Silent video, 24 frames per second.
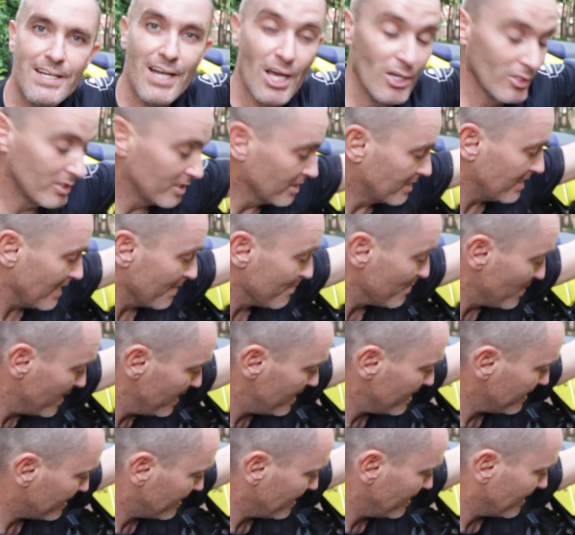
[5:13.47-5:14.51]
notice
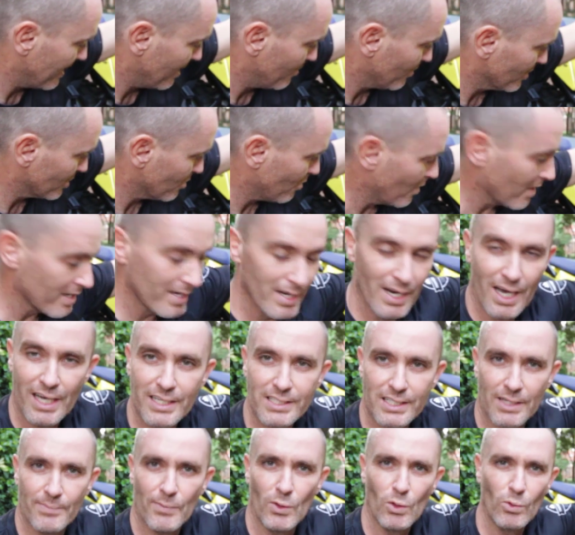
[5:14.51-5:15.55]
immediately that was quite
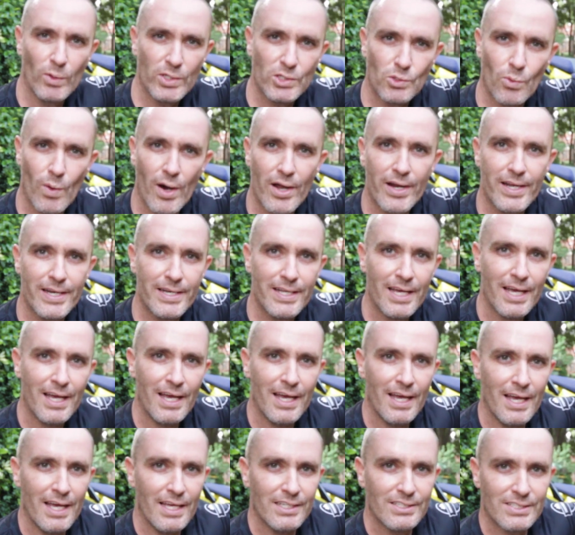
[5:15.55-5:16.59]
nice, I'm always worried
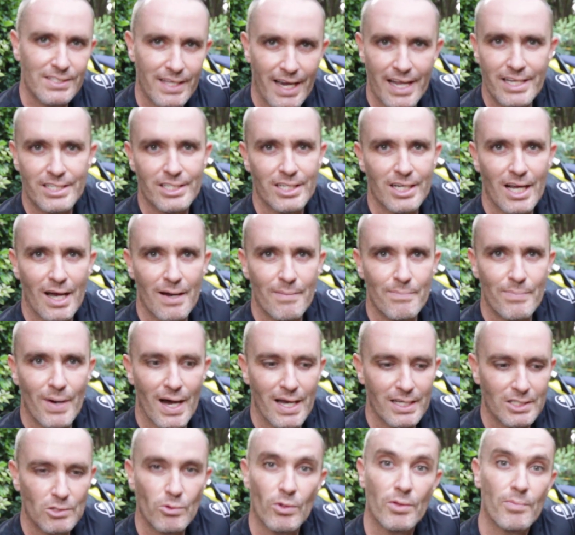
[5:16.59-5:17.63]
scratching up
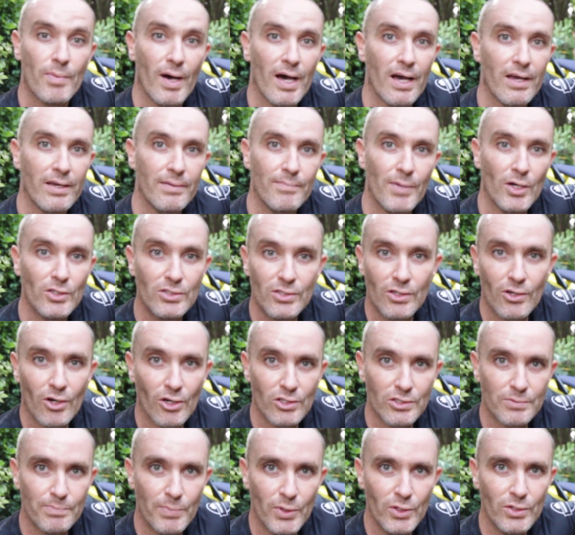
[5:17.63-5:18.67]
bikes with my
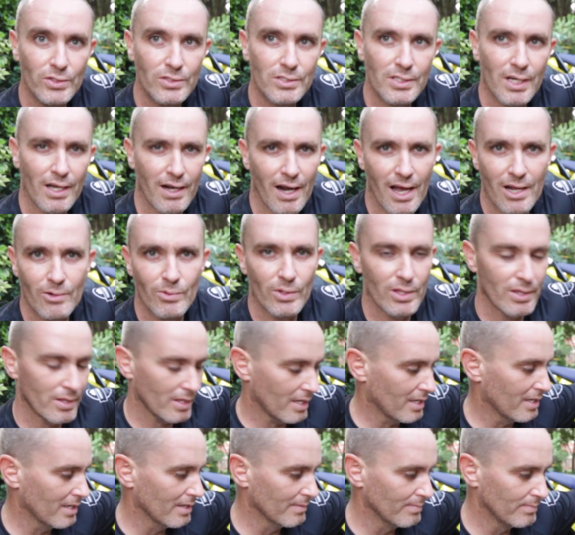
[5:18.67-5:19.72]
motocross boots. I ride with
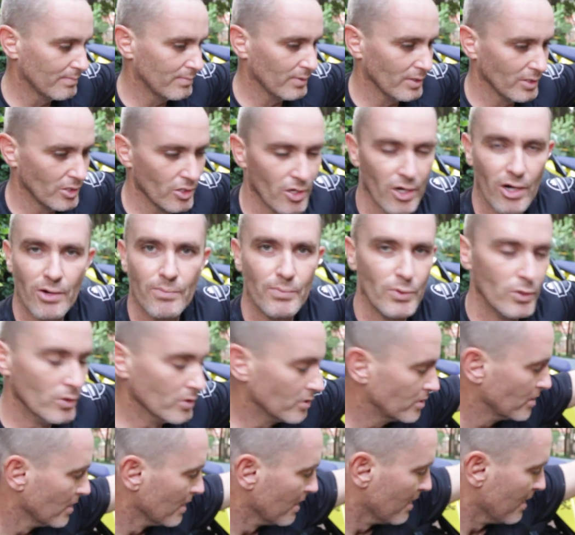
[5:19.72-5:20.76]
enduro
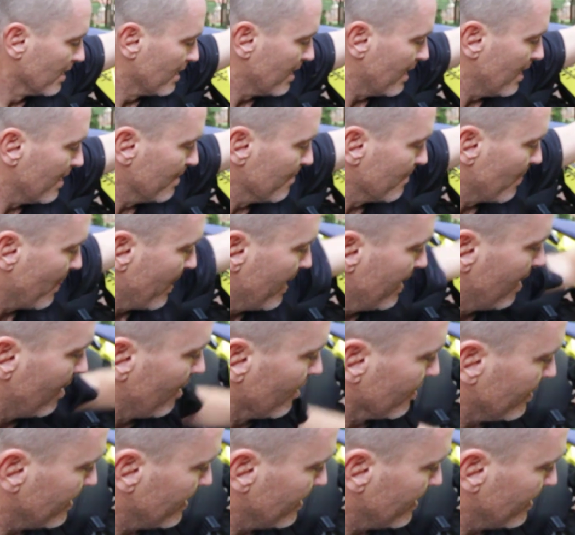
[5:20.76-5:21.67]
boots. Are